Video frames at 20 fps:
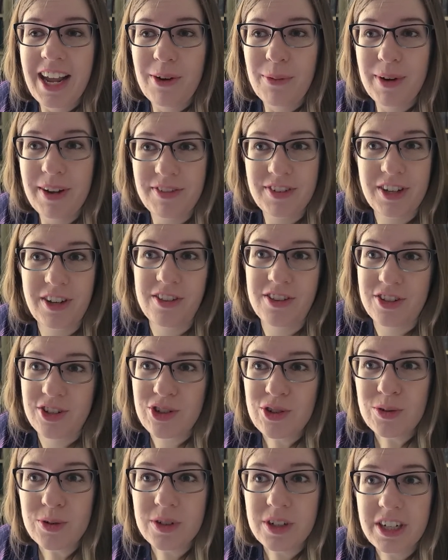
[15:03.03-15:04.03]
We have to go to the
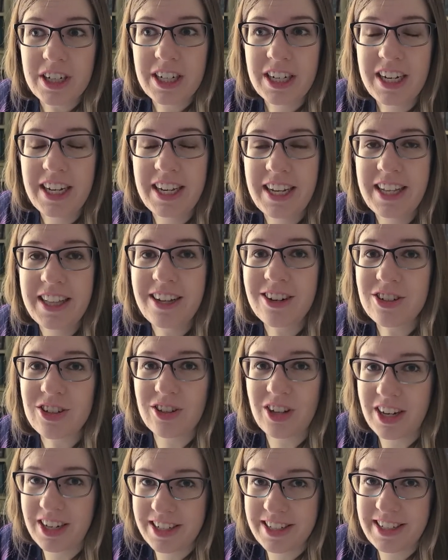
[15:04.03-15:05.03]
store. There's a
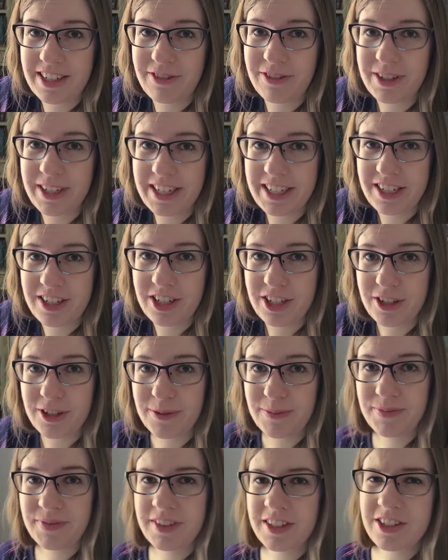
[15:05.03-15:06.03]
lot of stuff we need to
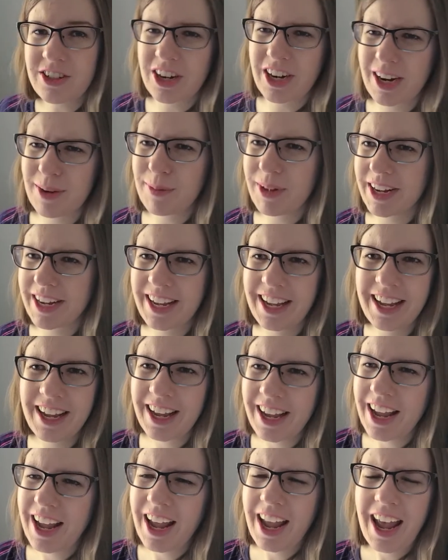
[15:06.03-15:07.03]
do. Sorry, I'm like,
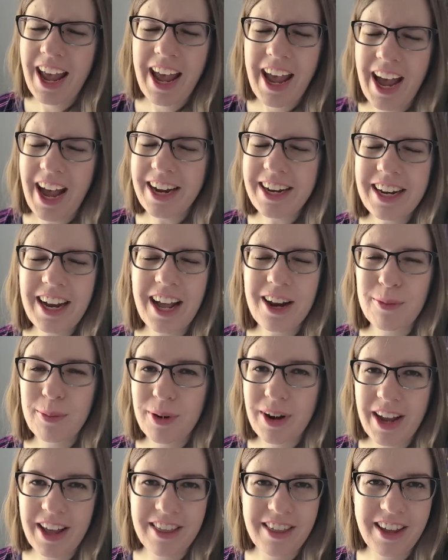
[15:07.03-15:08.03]
I get out of
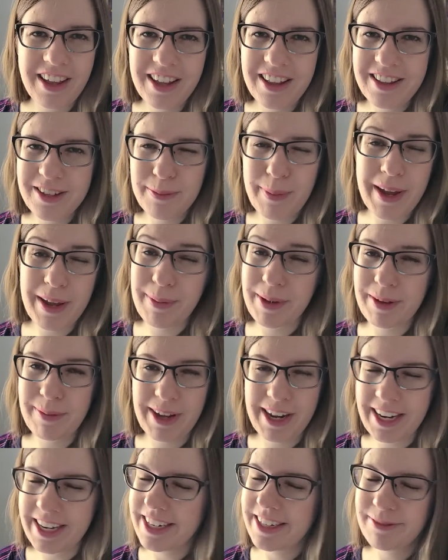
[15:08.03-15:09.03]
breath. This baby,
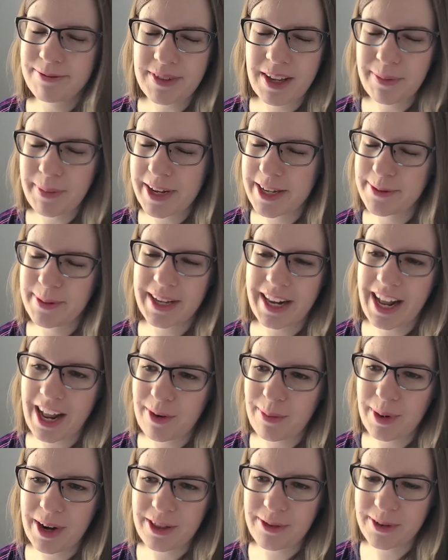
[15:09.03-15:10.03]
man, makes me get out
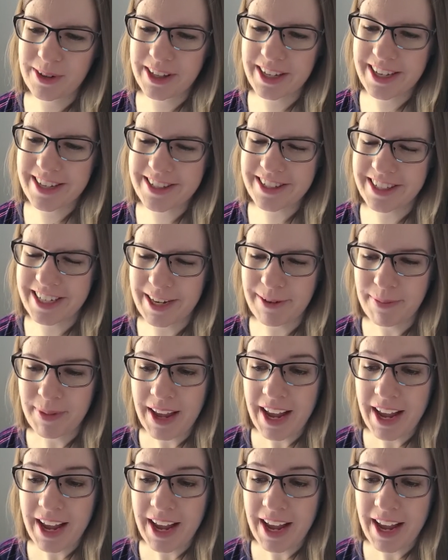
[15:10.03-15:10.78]
of breath really easily.